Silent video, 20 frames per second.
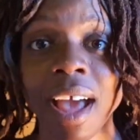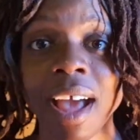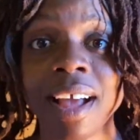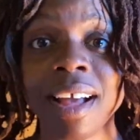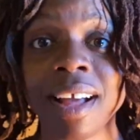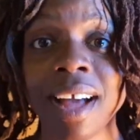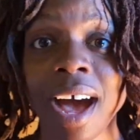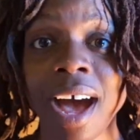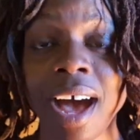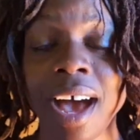
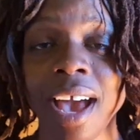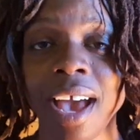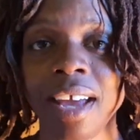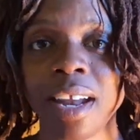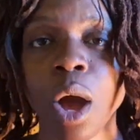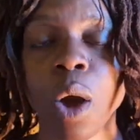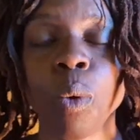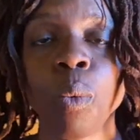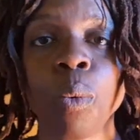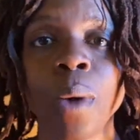guide
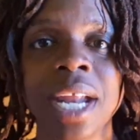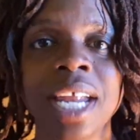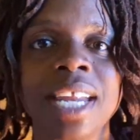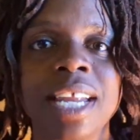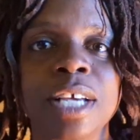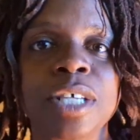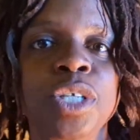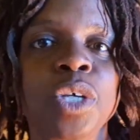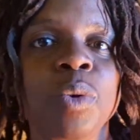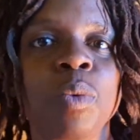what it
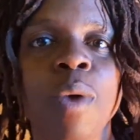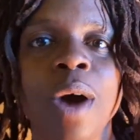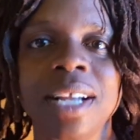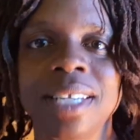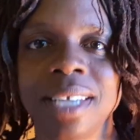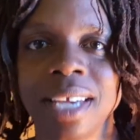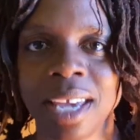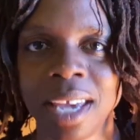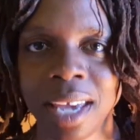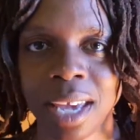is you want
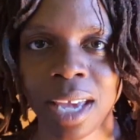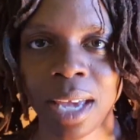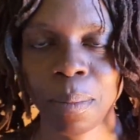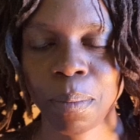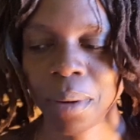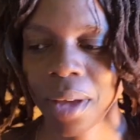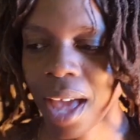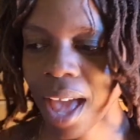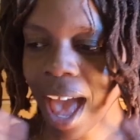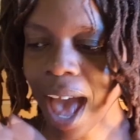to keep
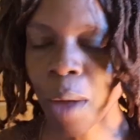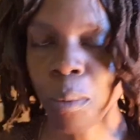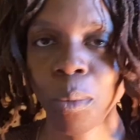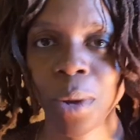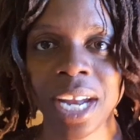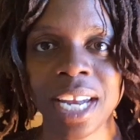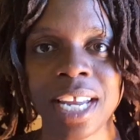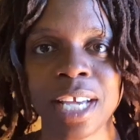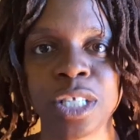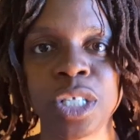and what
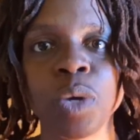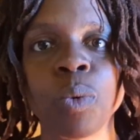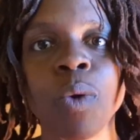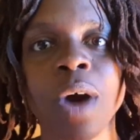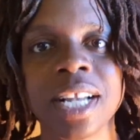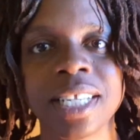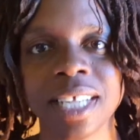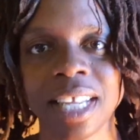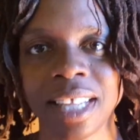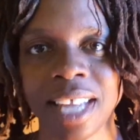it is you
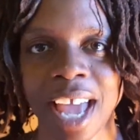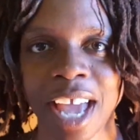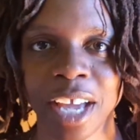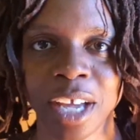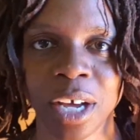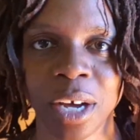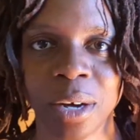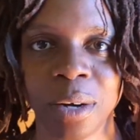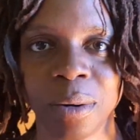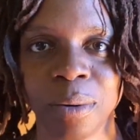want to let
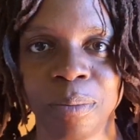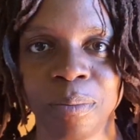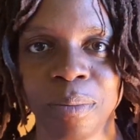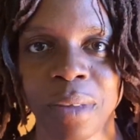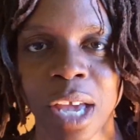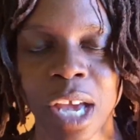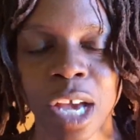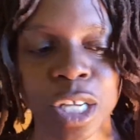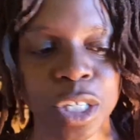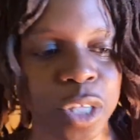go.
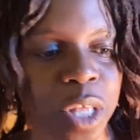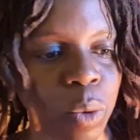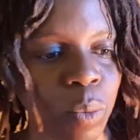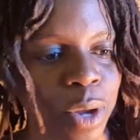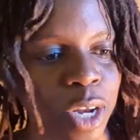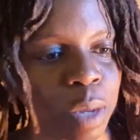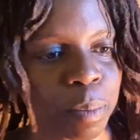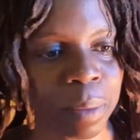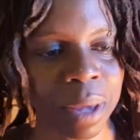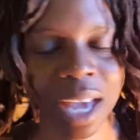So that when
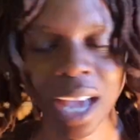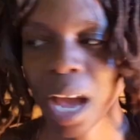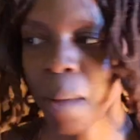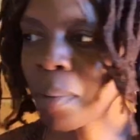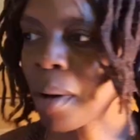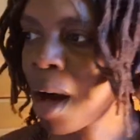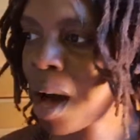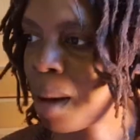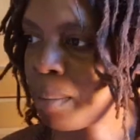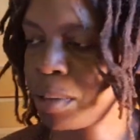you pick up
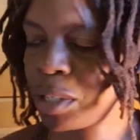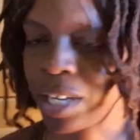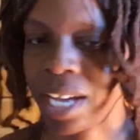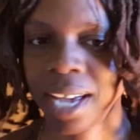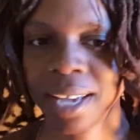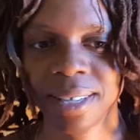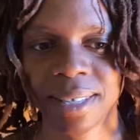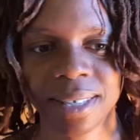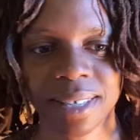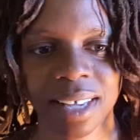
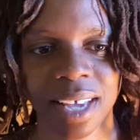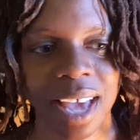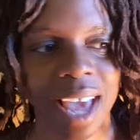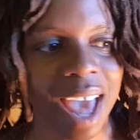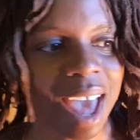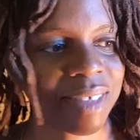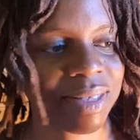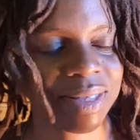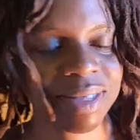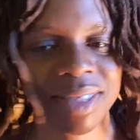objects
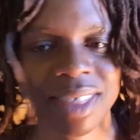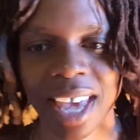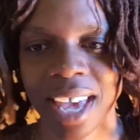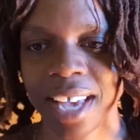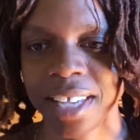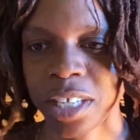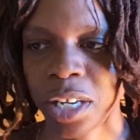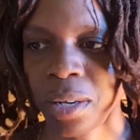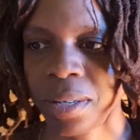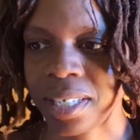and things
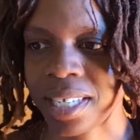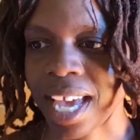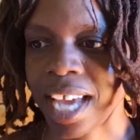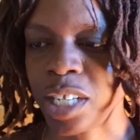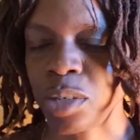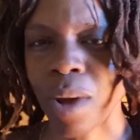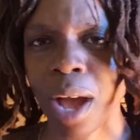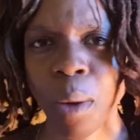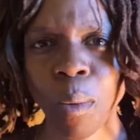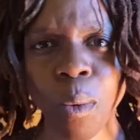and you say, do
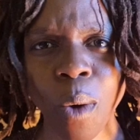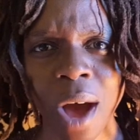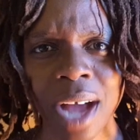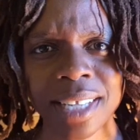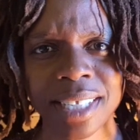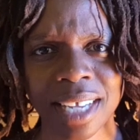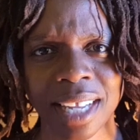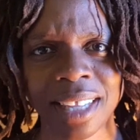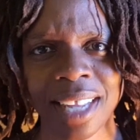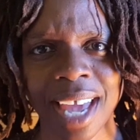I want
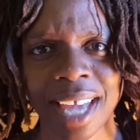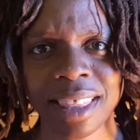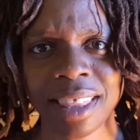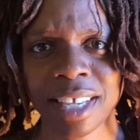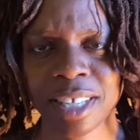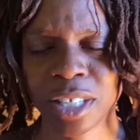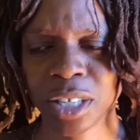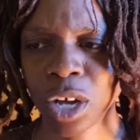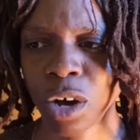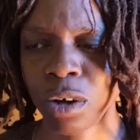to let
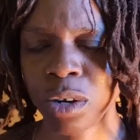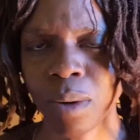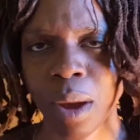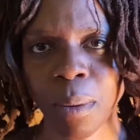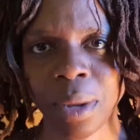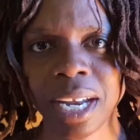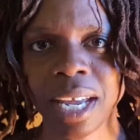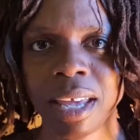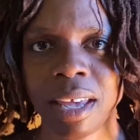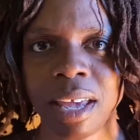this go? Do I
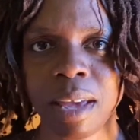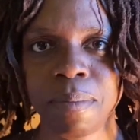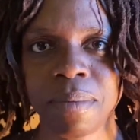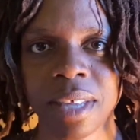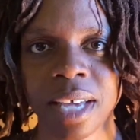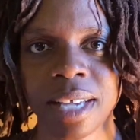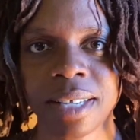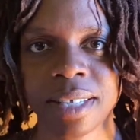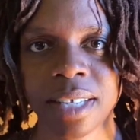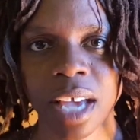want to keep
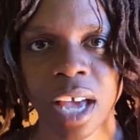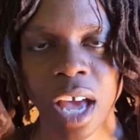this?